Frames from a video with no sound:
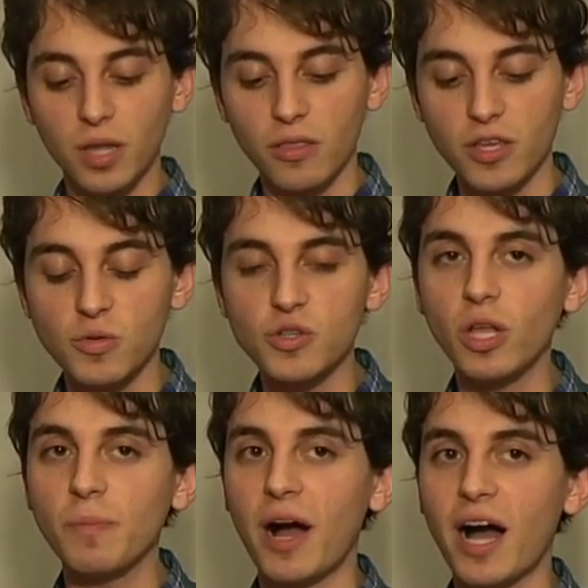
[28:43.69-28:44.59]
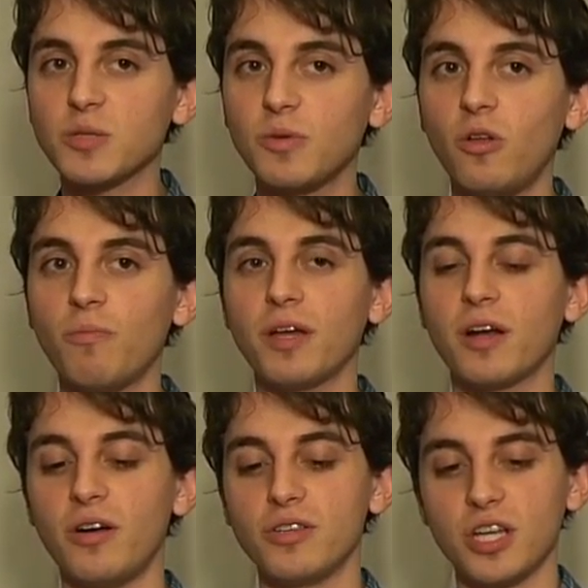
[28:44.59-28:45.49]
This was only possible
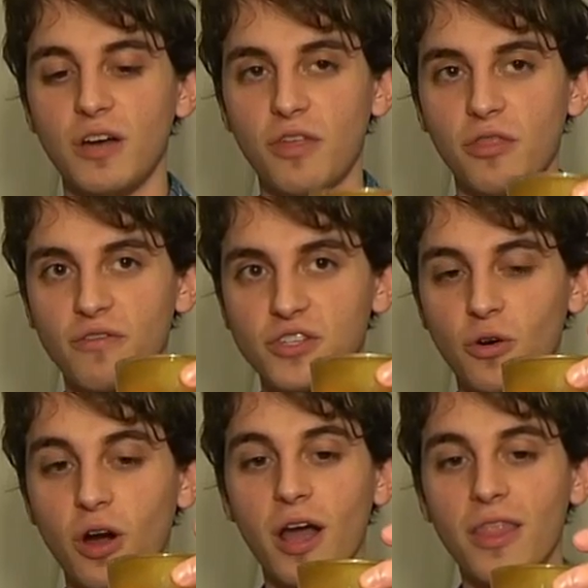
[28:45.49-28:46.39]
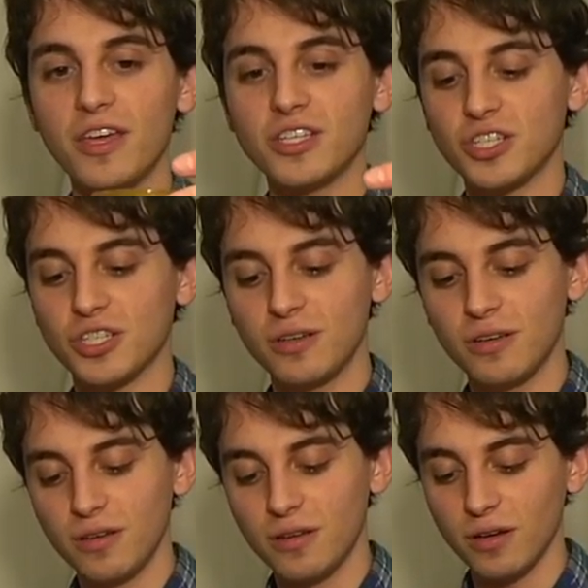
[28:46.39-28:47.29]
because of the thrift store. This
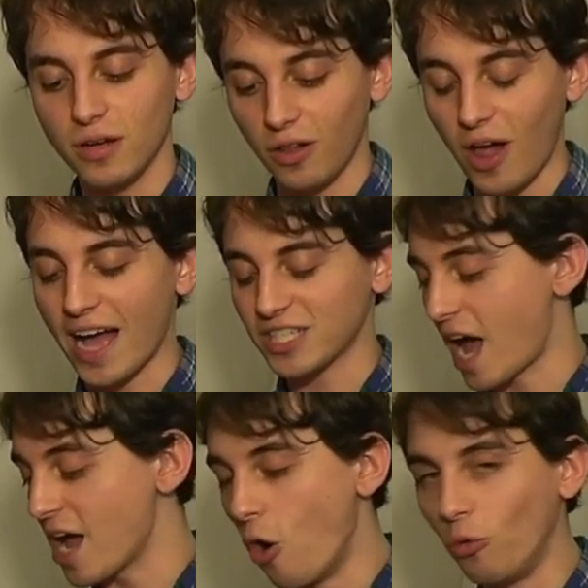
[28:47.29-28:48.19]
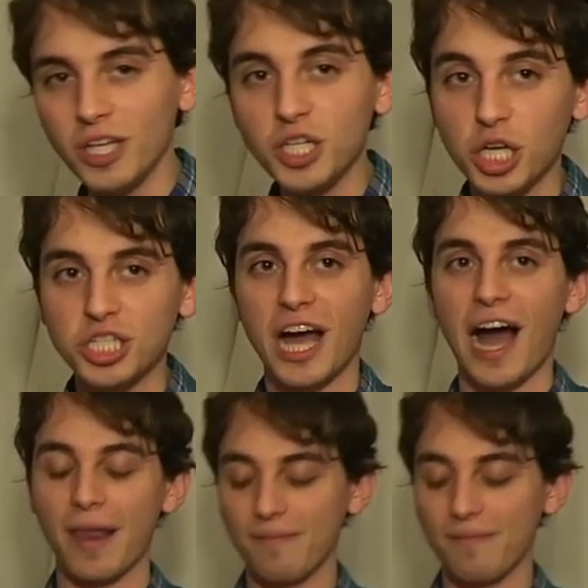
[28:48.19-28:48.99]
glass I only just got